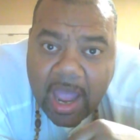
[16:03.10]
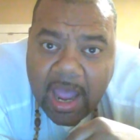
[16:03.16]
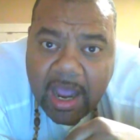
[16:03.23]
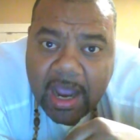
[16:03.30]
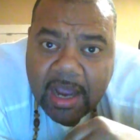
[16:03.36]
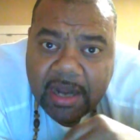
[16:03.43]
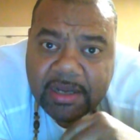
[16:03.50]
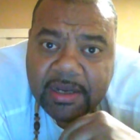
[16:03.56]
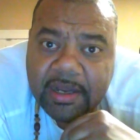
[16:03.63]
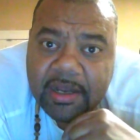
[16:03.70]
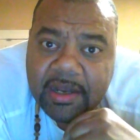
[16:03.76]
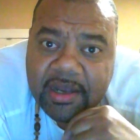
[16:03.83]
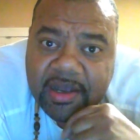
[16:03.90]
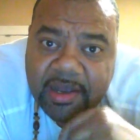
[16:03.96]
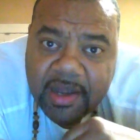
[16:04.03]
God
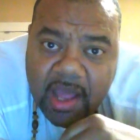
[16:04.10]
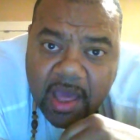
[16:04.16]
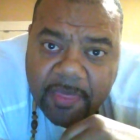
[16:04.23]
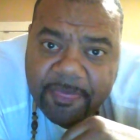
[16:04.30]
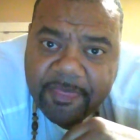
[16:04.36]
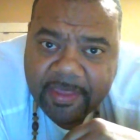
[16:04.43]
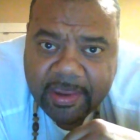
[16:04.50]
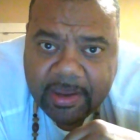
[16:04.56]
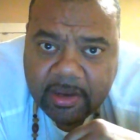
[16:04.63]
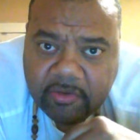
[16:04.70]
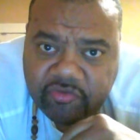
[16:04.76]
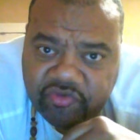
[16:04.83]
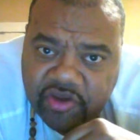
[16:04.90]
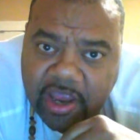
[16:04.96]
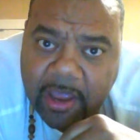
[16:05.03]
nothing
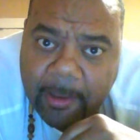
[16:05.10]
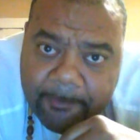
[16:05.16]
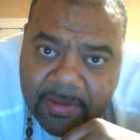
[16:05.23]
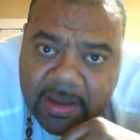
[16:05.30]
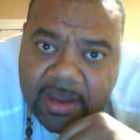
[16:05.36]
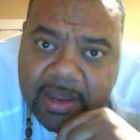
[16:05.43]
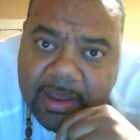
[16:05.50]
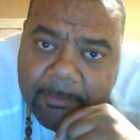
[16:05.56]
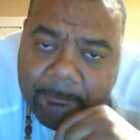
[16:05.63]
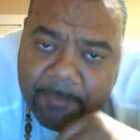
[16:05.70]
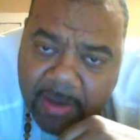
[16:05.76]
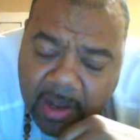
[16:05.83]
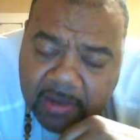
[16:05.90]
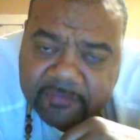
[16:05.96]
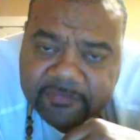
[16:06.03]
shall be
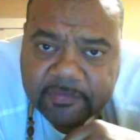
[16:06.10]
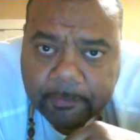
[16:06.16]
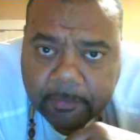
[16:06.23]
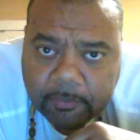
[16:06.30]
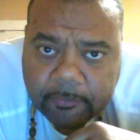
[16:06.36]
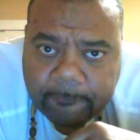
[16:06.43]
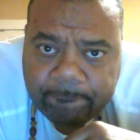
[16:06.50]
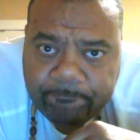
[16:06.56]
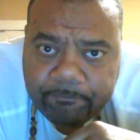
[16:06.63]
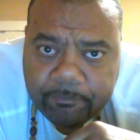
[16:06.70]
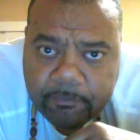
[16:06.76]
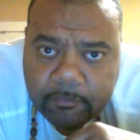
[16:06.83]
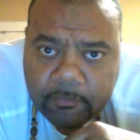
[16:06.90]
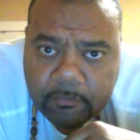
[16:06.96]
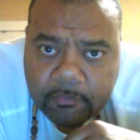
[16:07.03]
impossible.
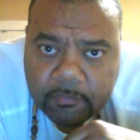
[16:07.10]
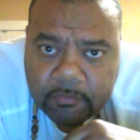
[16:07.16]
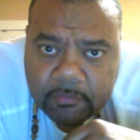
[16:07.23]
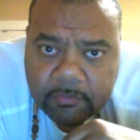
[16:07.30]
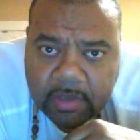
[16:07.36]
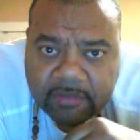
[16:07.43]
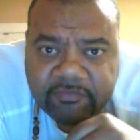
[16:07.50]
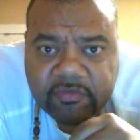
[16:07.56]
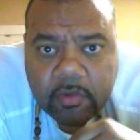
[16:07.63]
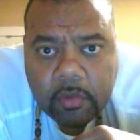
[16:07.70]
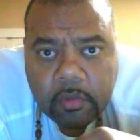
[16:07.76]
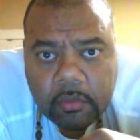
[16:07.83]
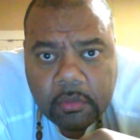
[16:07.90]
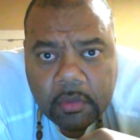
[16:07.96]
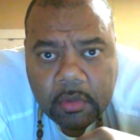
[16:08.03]
And
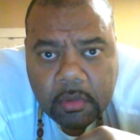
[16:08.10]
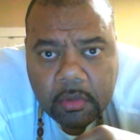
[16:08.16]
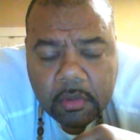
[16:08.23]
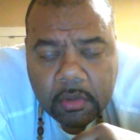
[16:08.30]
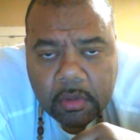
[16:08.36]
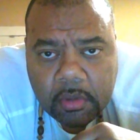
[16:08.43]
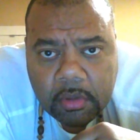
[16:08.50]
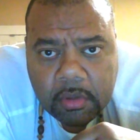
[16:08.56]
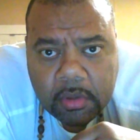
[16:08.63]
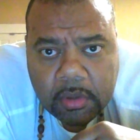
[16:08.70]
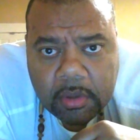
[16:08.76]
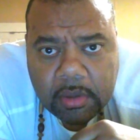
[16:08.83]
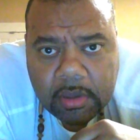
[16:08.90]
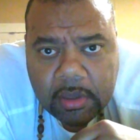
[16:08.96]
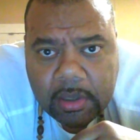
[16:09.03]
so
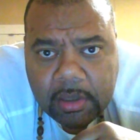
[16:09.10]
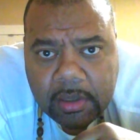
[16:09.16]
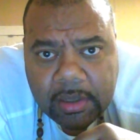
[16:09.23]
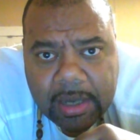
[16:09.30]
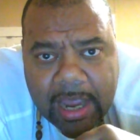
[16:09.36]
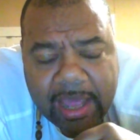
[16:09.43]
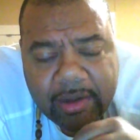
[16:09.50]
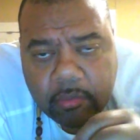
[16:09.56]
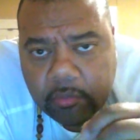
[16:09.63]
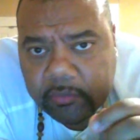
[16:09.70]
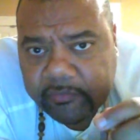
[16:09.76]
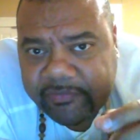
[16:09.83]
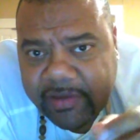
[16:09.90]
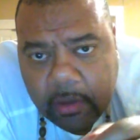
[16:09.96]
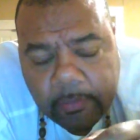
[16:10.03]
uh, I
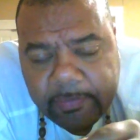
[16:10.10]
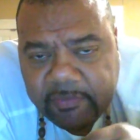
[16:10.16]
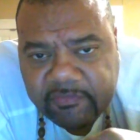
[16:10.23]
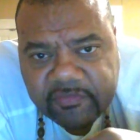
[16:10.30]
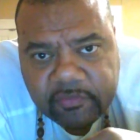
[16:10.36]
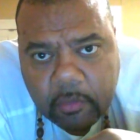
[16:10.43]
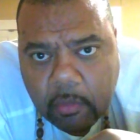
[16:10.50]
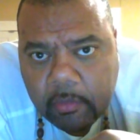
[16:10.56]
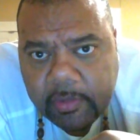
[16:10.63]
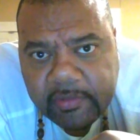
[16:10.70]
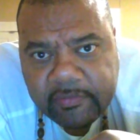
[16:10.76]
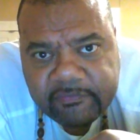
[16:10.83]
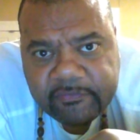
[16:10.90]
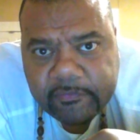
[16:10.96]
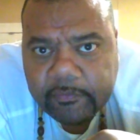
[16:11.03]
don't tell these
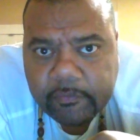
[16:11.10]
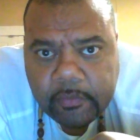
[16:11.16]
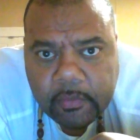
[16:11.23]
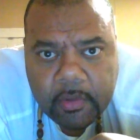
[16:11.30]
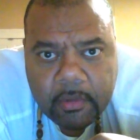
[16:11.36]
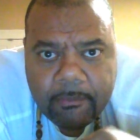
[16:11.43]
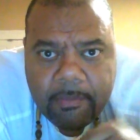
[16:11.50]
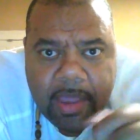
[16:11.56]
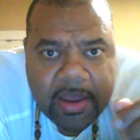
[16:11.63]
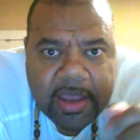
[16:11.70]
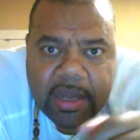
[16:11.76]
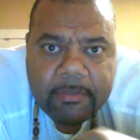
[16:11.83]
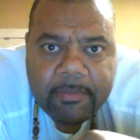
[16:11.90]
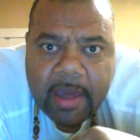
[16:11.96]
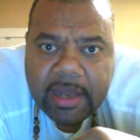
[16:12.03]
stories to make
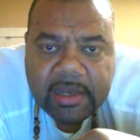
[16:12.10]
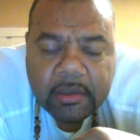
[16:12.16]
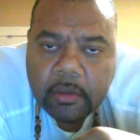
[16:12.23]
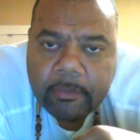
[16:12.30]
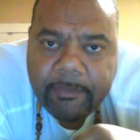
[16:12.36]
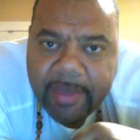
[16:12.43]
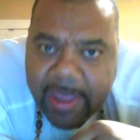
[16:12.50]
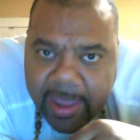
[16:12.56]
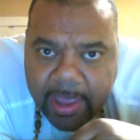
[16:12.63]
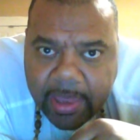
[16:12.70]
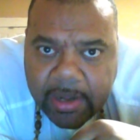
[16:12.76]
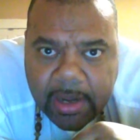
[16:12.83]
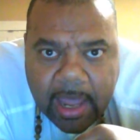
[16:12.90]
anybody look bad.